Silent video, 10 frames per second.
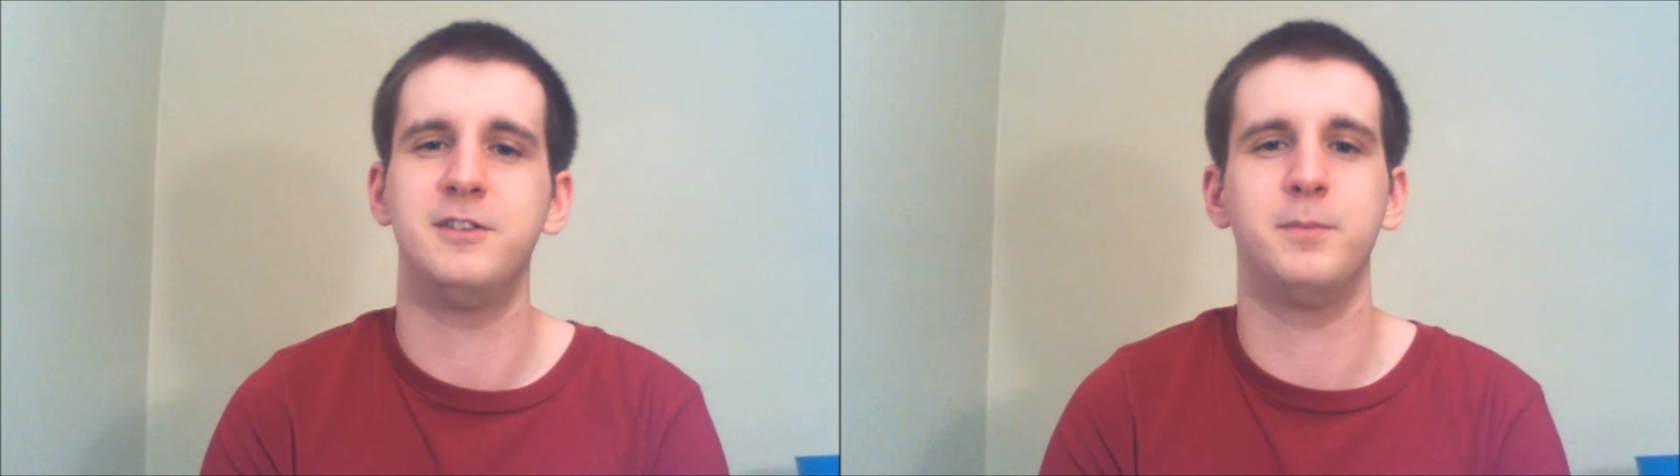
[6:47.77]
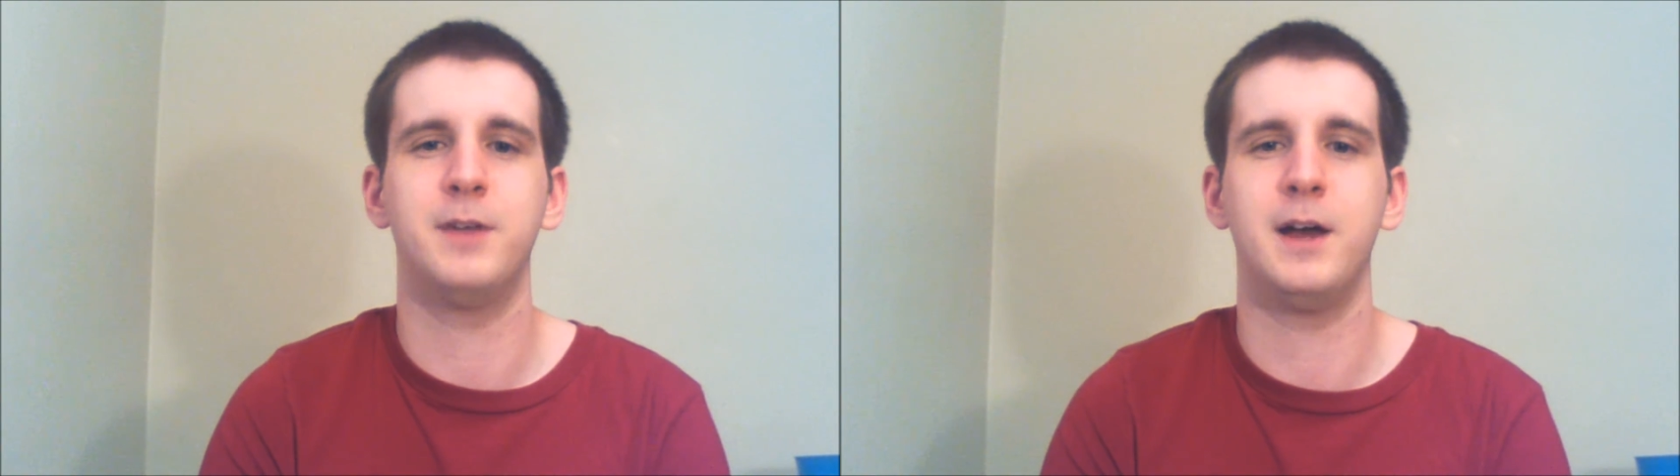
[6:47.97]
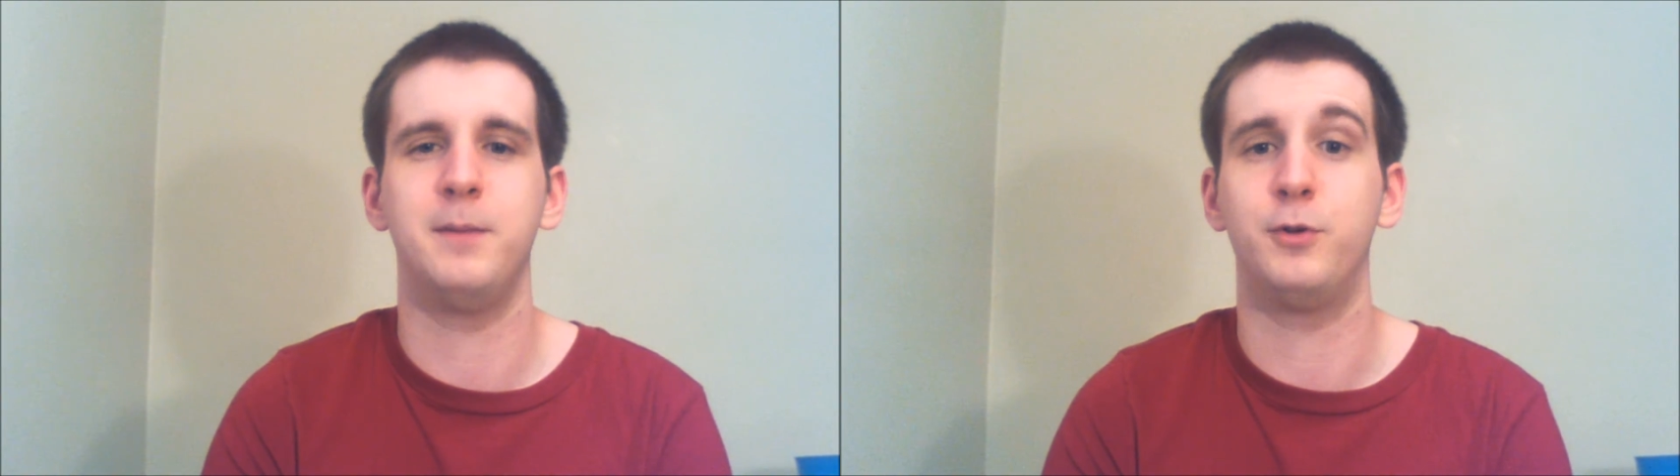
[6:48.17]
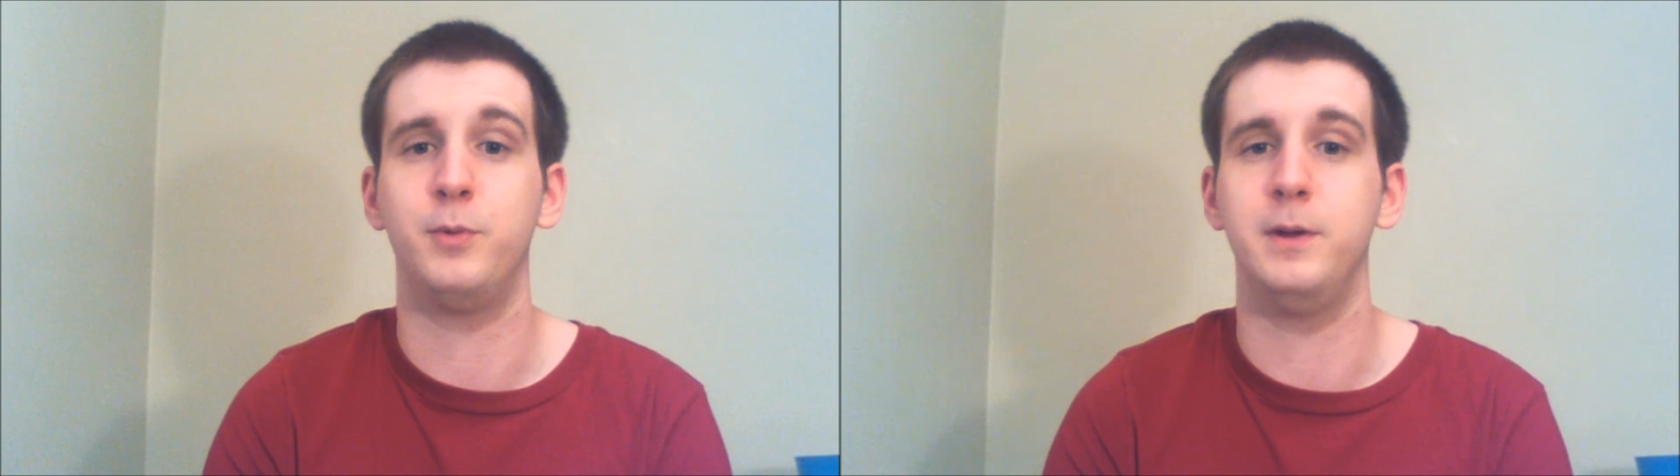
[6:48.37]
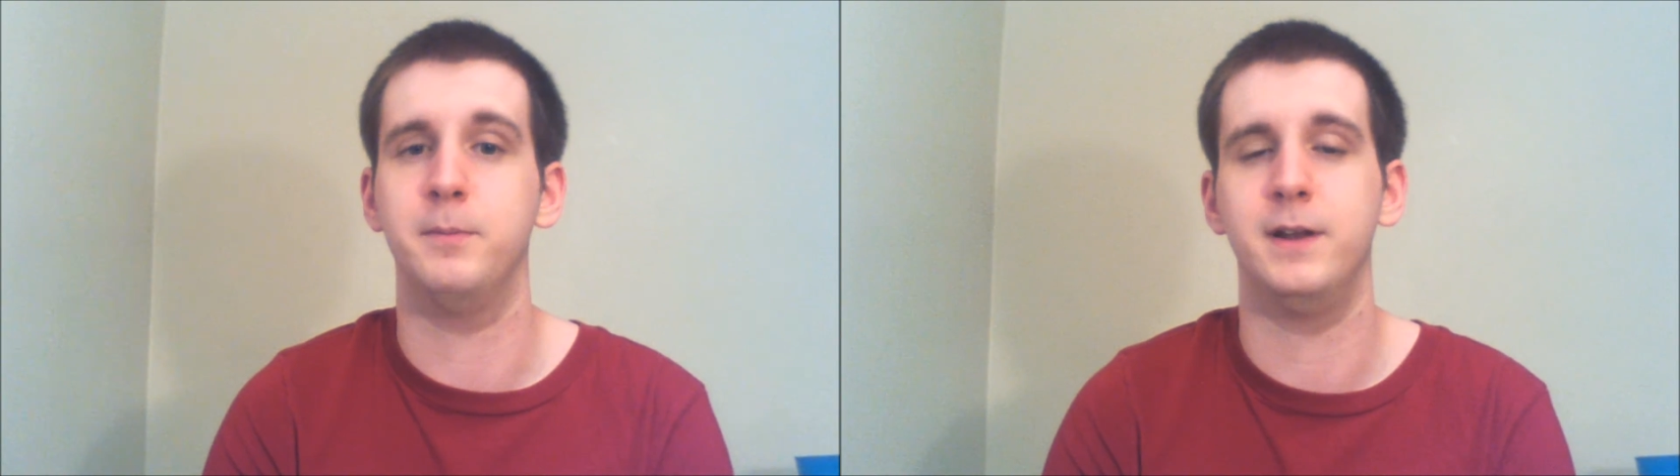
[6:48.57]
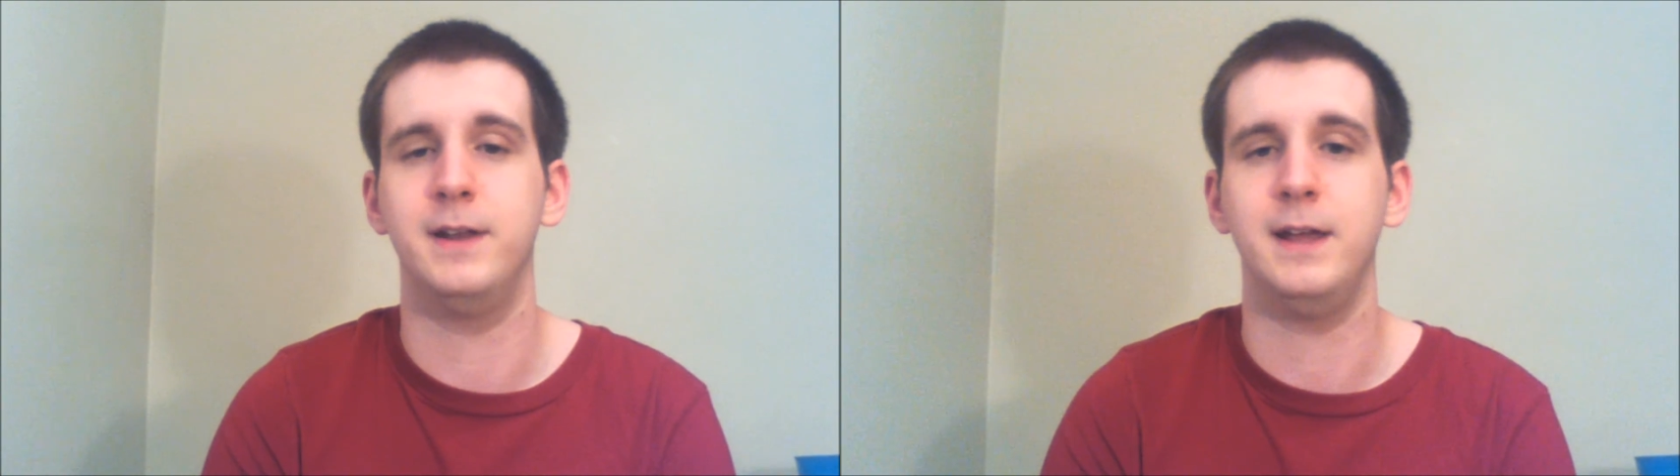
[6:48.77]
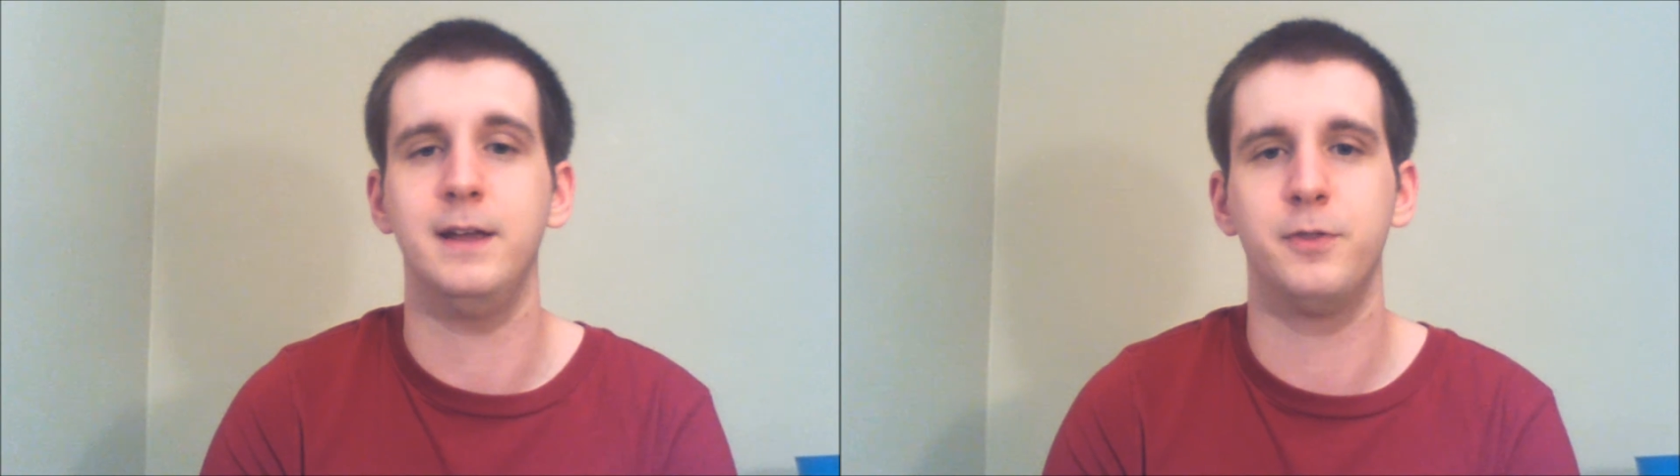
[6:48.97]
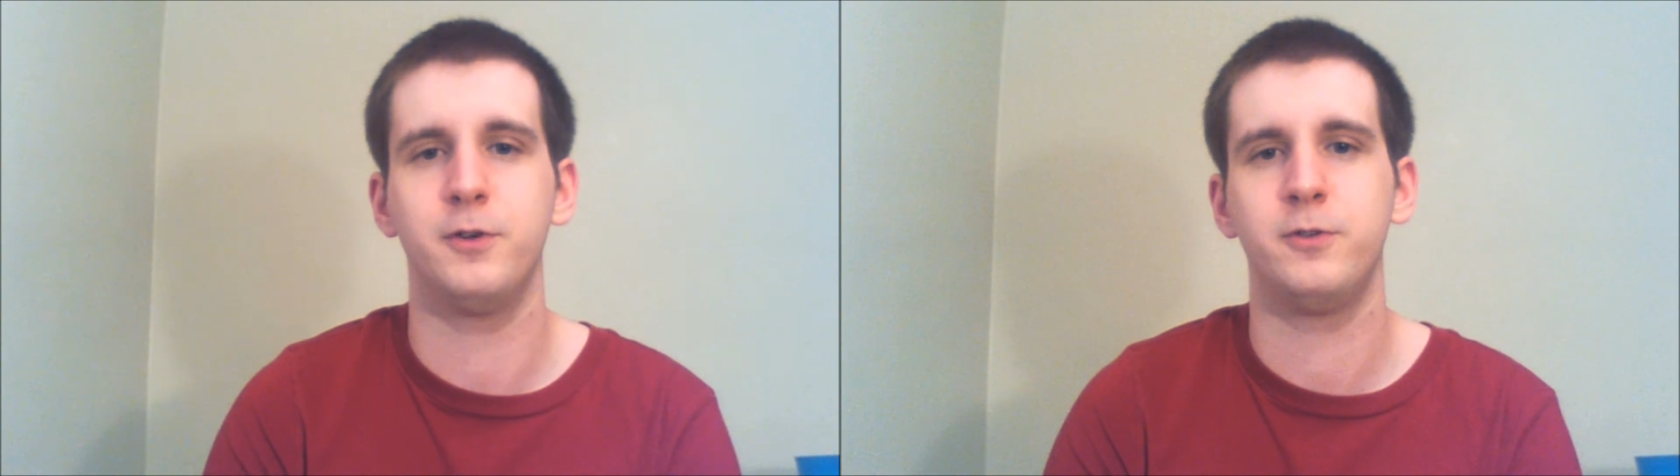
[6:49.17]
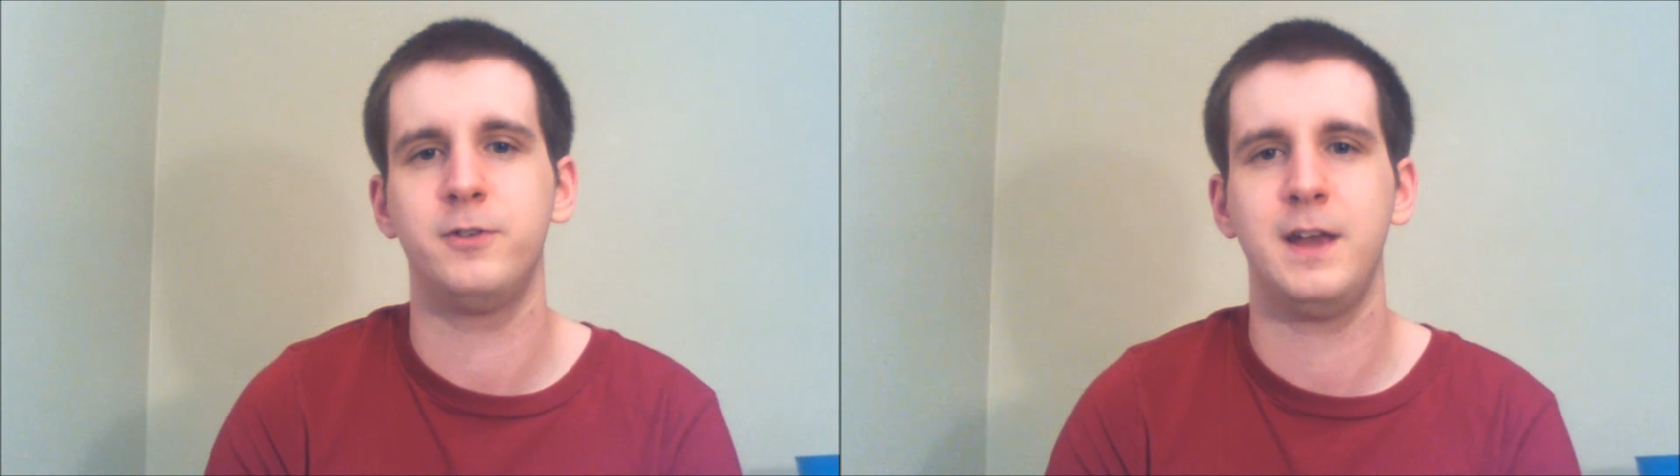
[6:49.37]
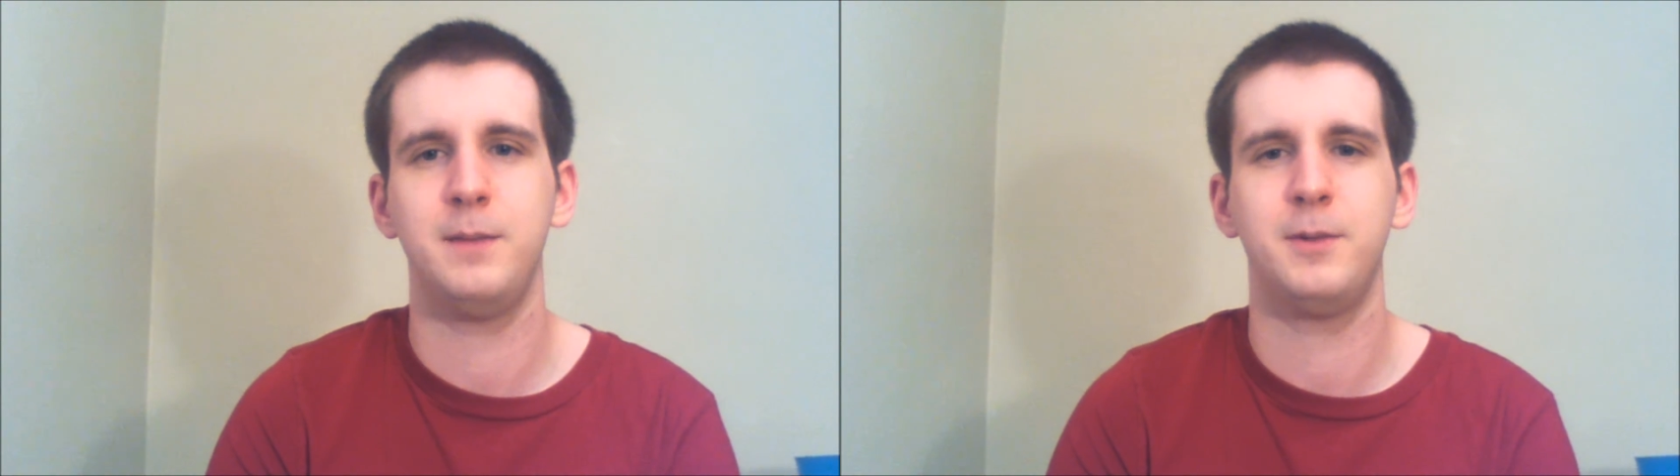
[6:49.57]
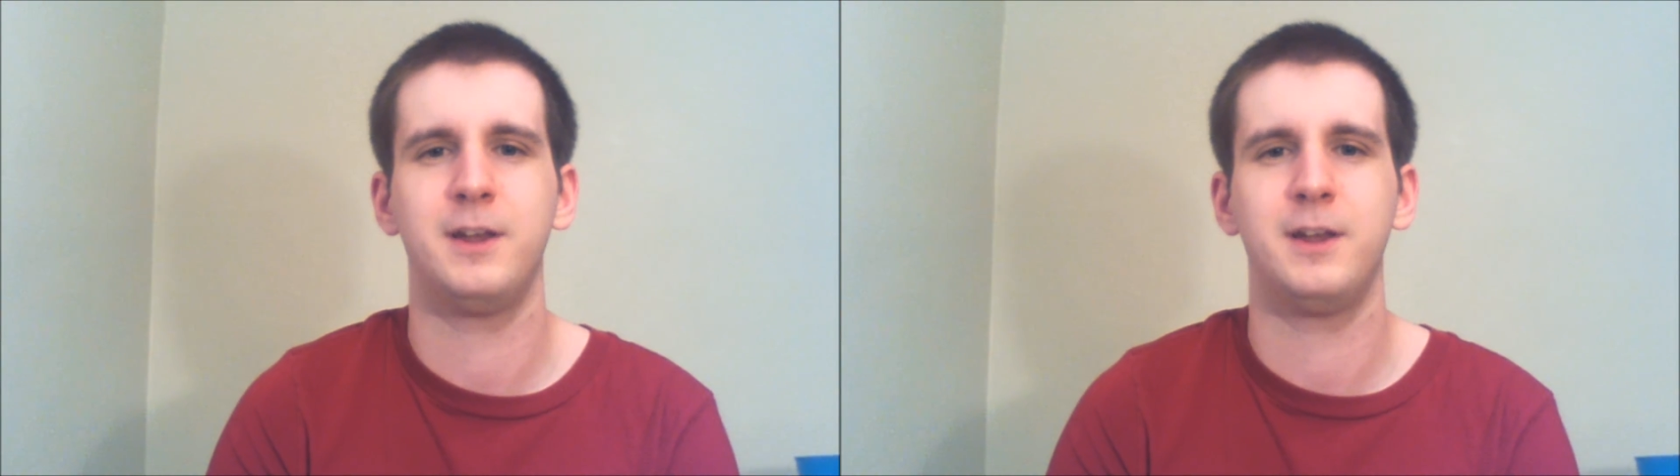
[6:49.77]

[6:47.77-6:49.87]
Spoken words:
sometime between Monday and Thursday,